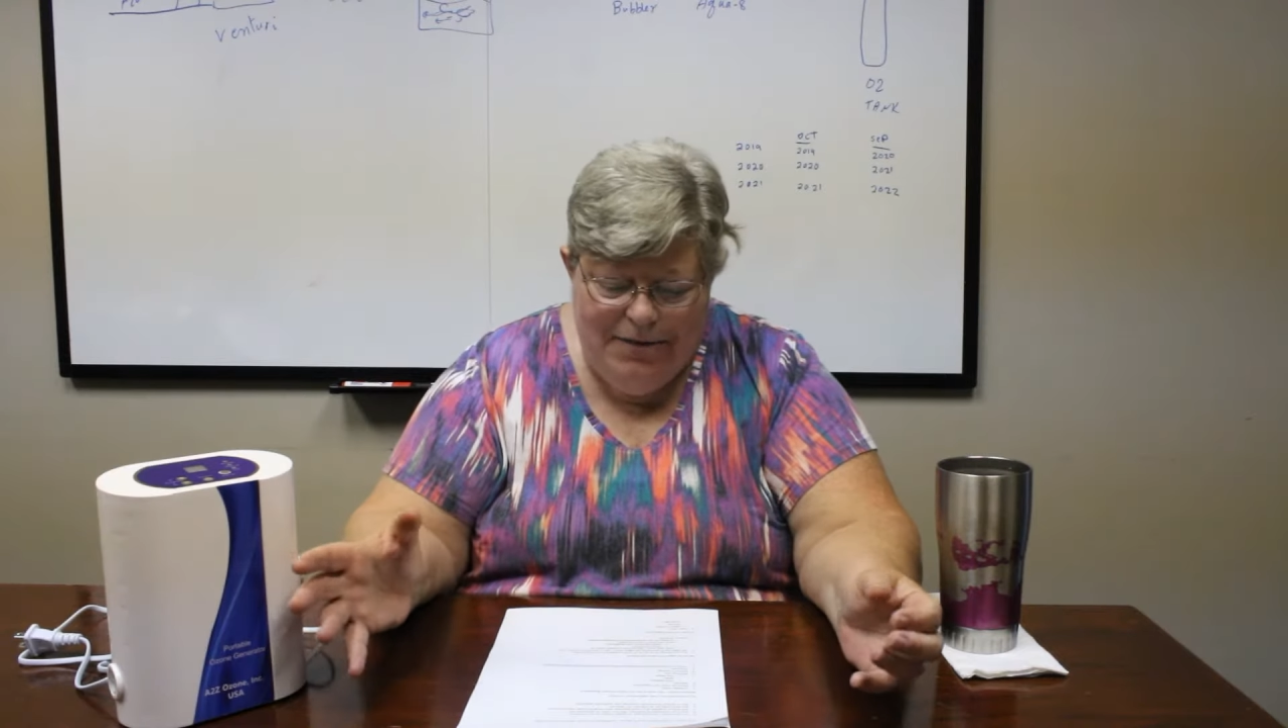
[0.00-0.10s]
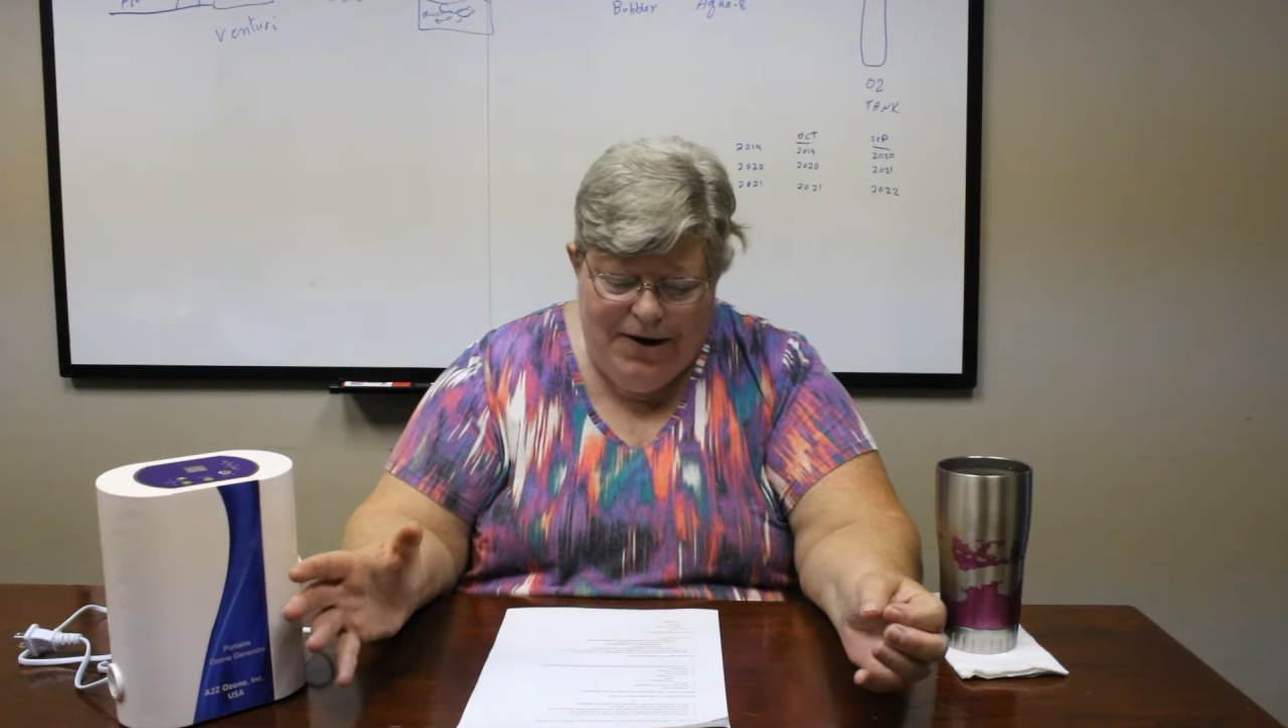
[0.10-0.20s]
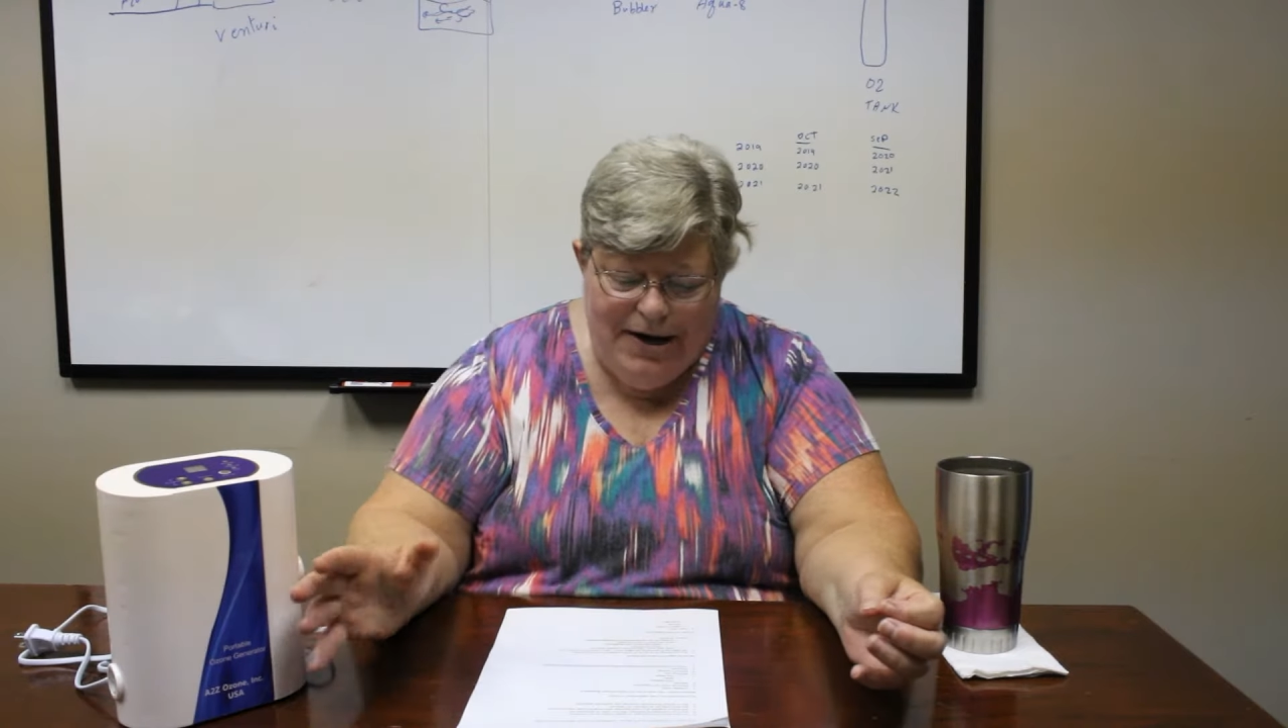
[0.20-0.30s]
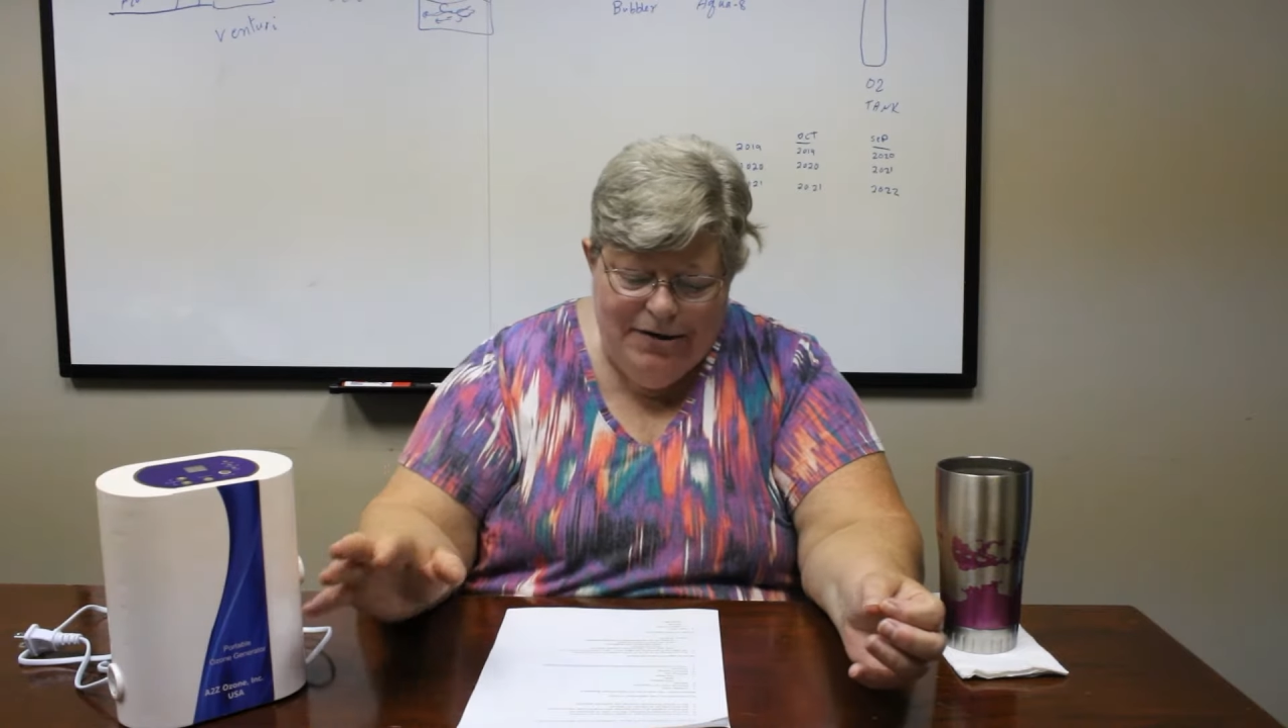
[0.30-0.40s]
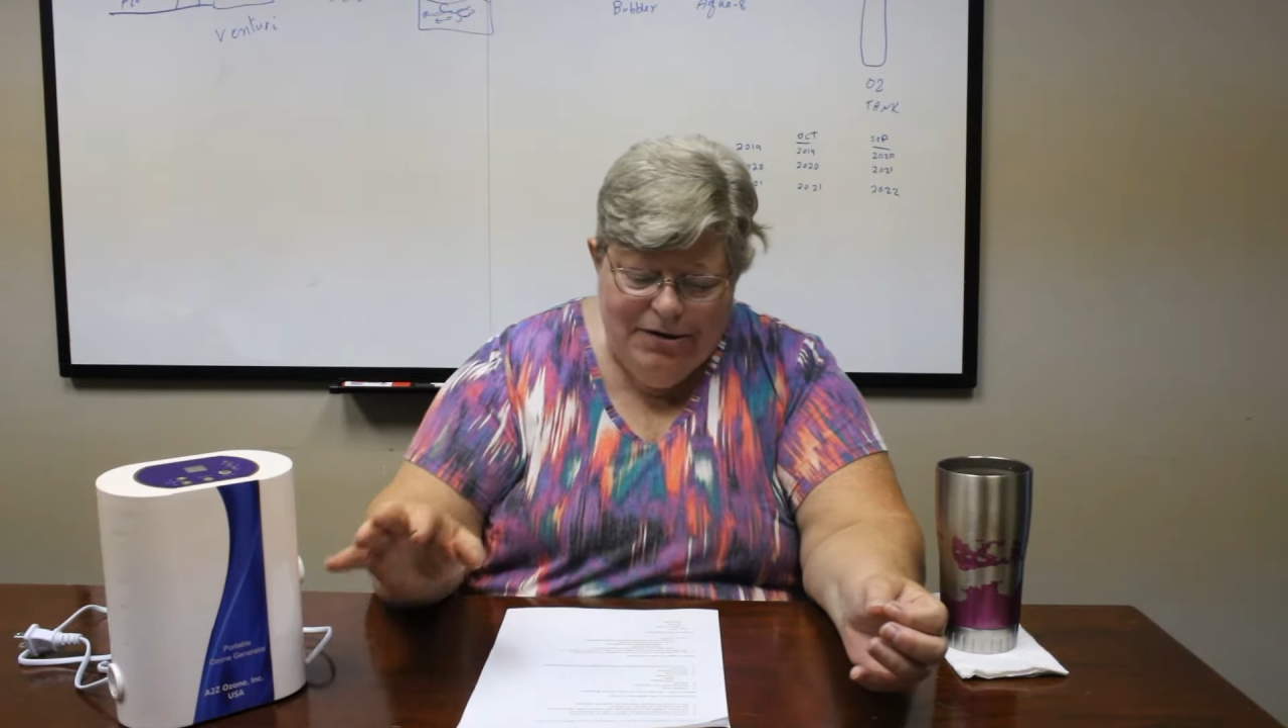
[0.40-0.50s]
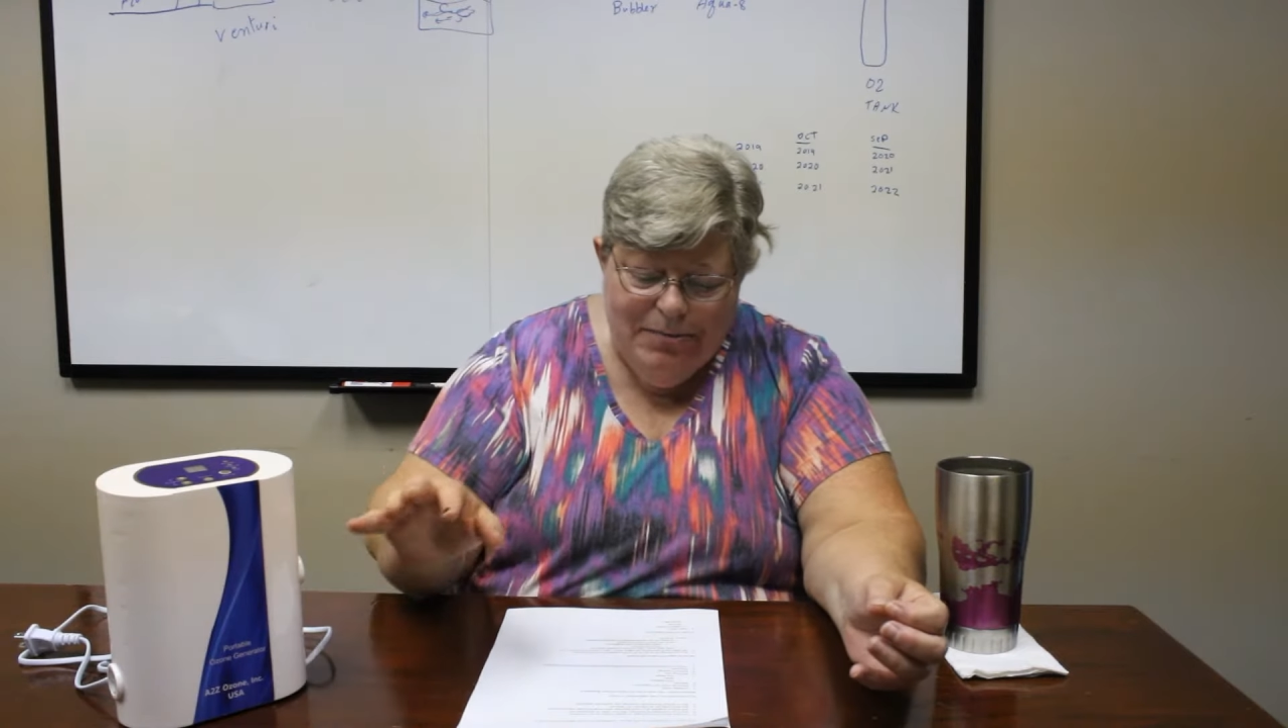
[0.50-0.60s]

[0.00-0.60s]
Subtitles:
a regular